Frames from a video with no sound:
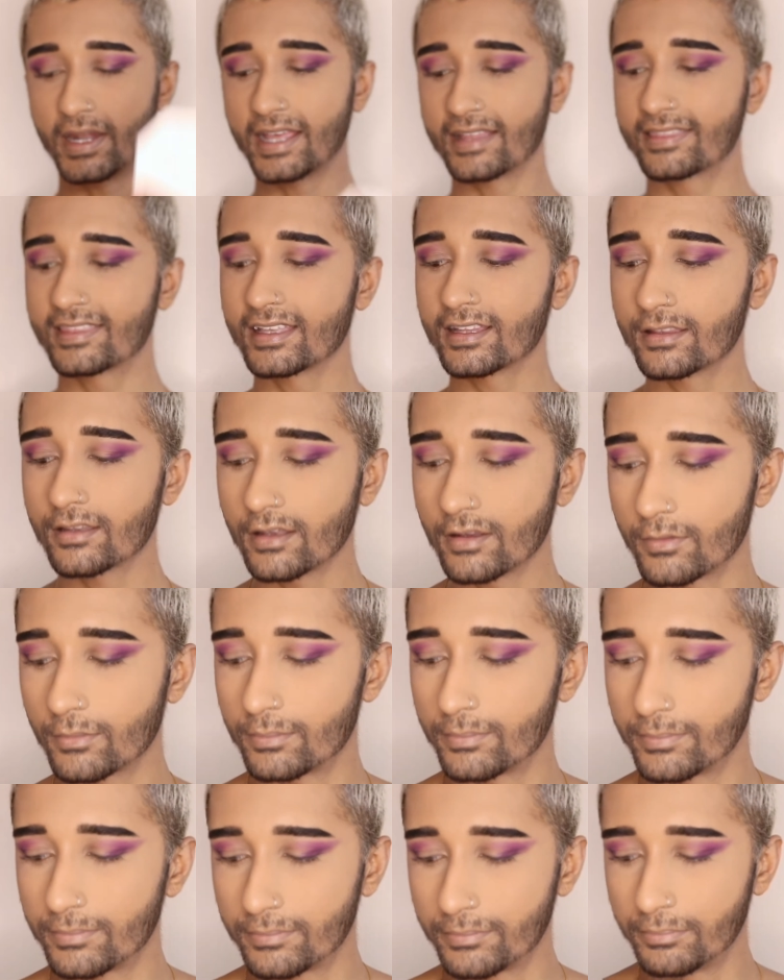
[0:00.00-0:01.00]
I think the
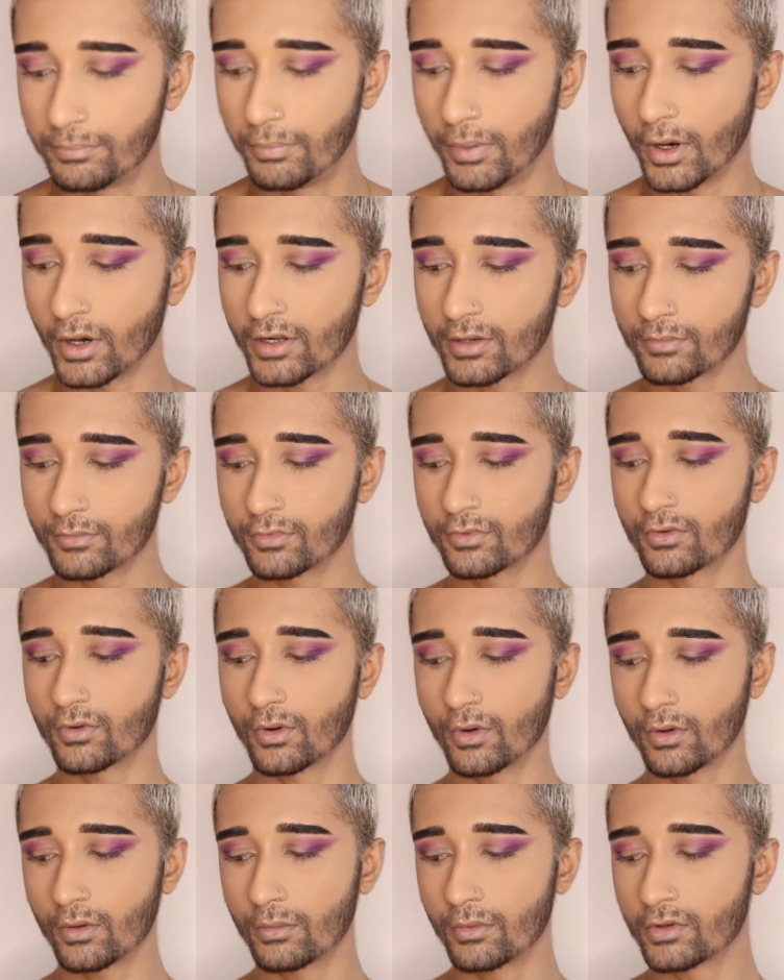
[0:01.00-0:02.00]
bottom
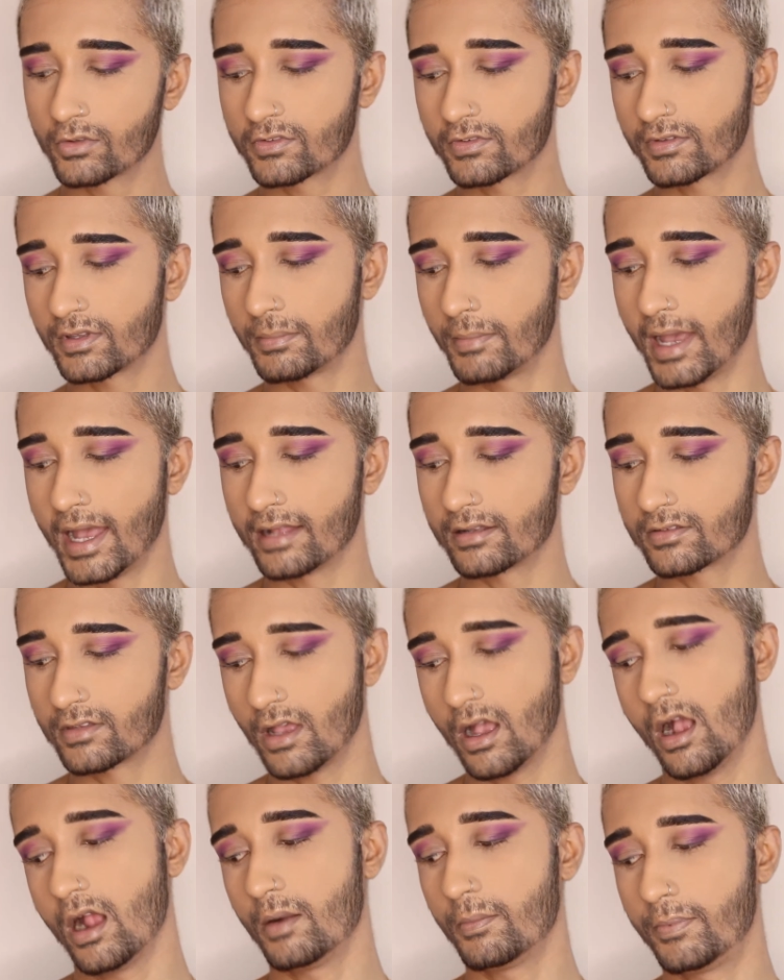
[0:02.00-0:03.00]
row, most of the mattes
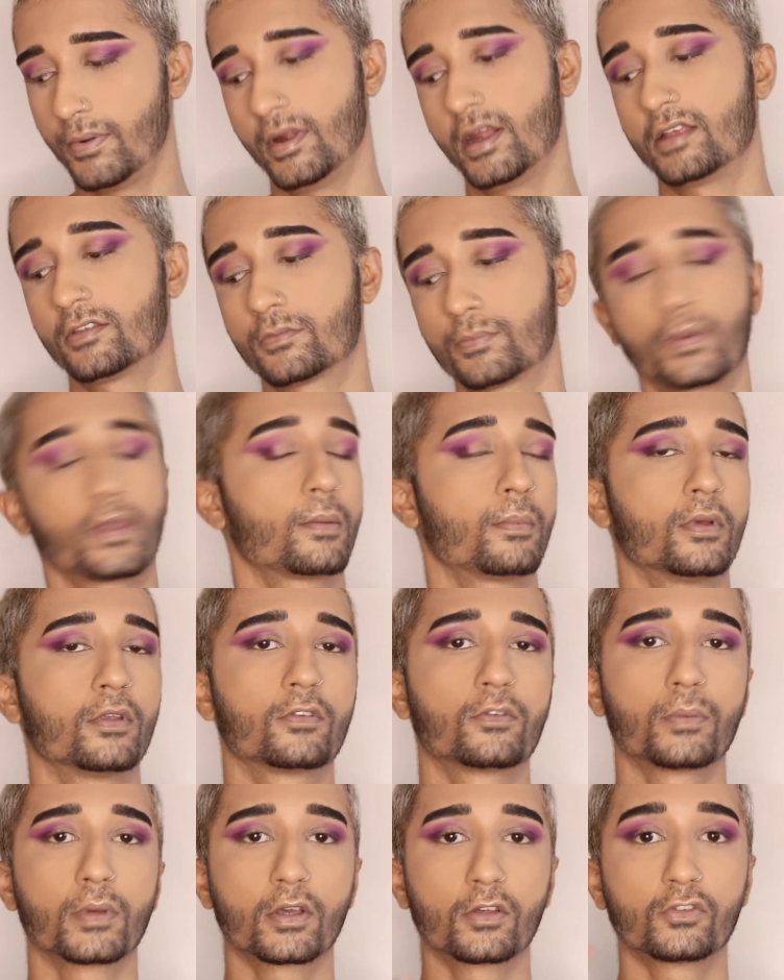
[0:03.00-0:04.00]
are pressed
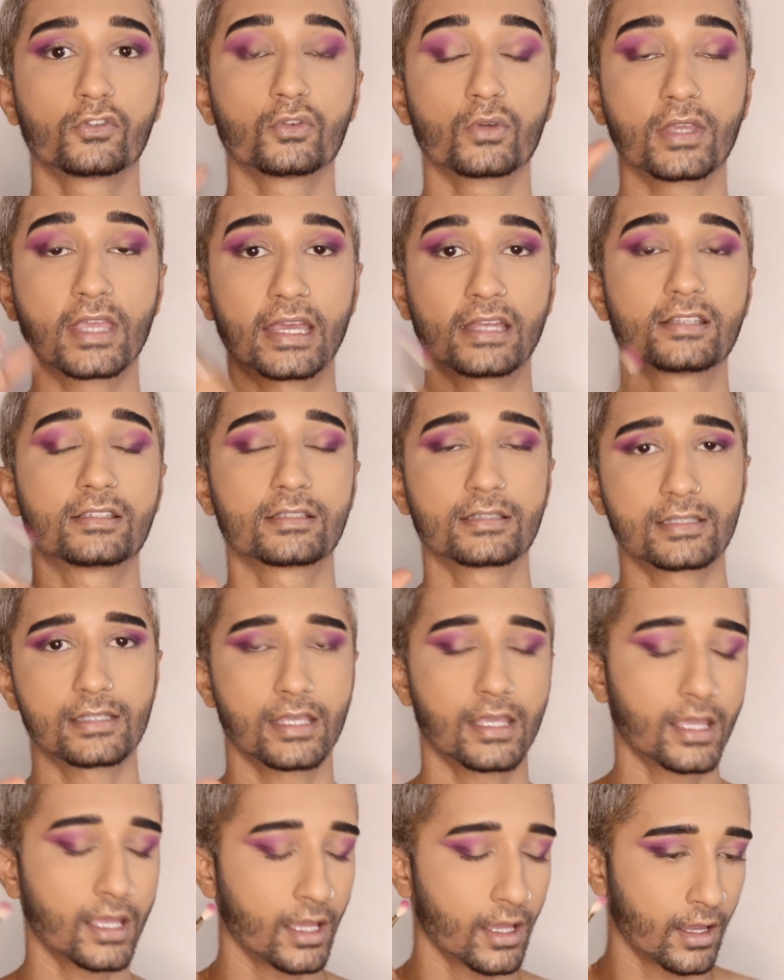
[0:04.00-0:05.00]
pigments because you get to
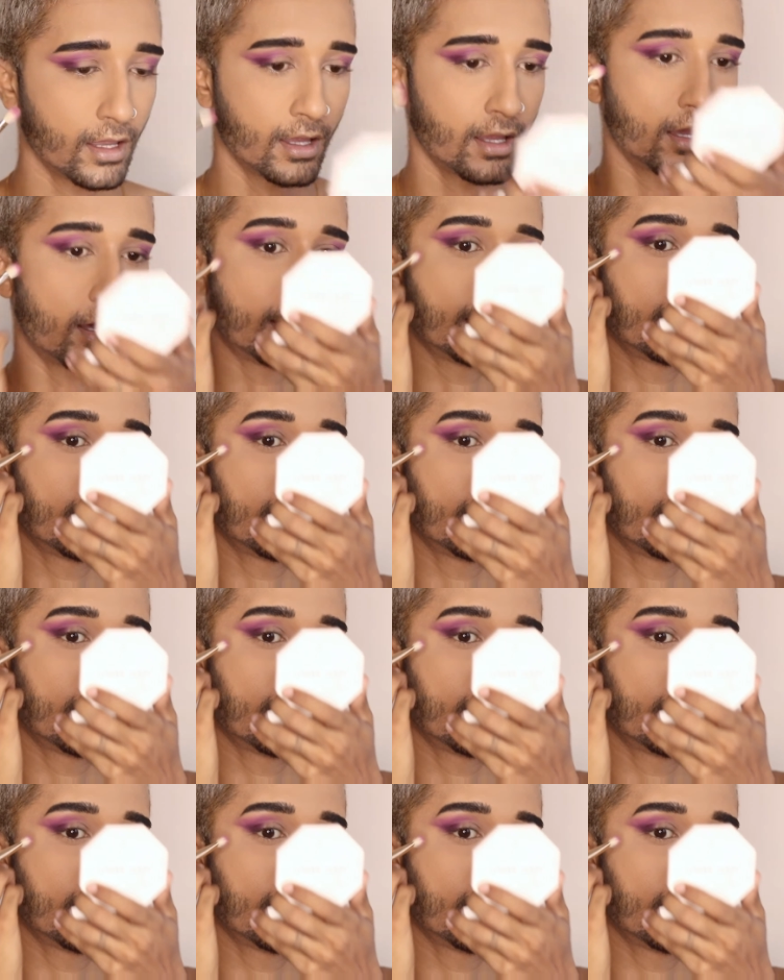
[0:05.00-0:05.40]
see a